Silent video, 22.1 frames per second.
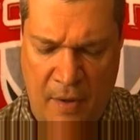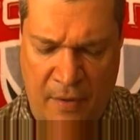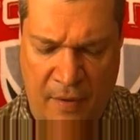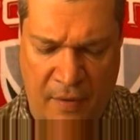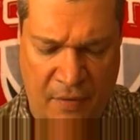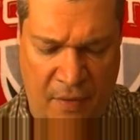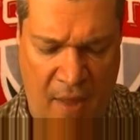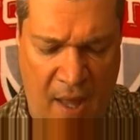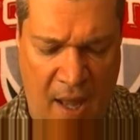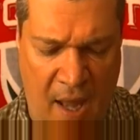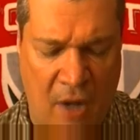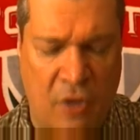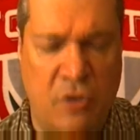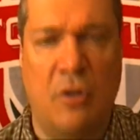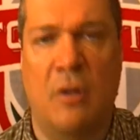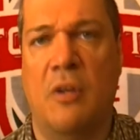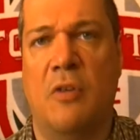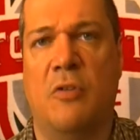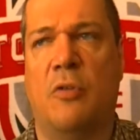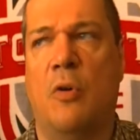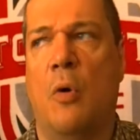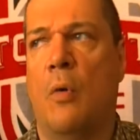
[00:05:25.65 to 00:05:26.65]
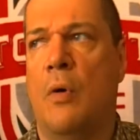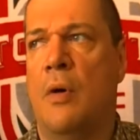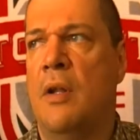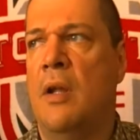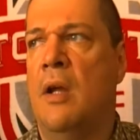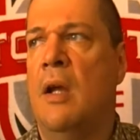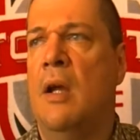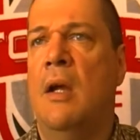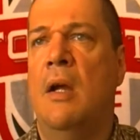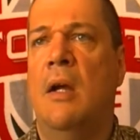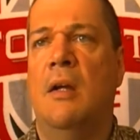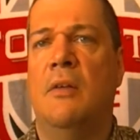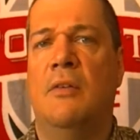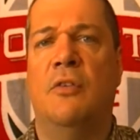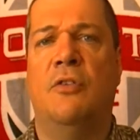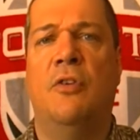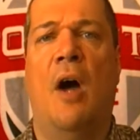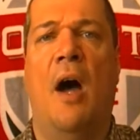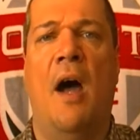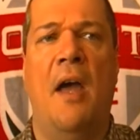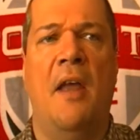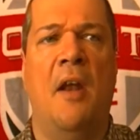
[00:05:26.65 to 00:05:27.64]
I think they actually scored to
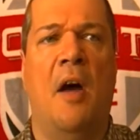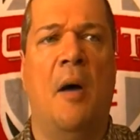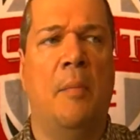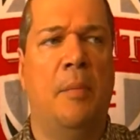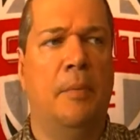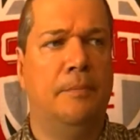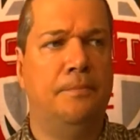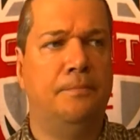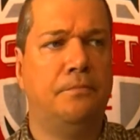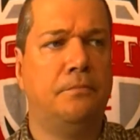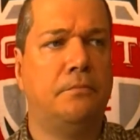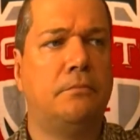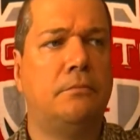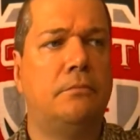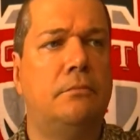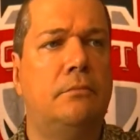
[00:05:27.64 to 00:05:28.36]
tie it up.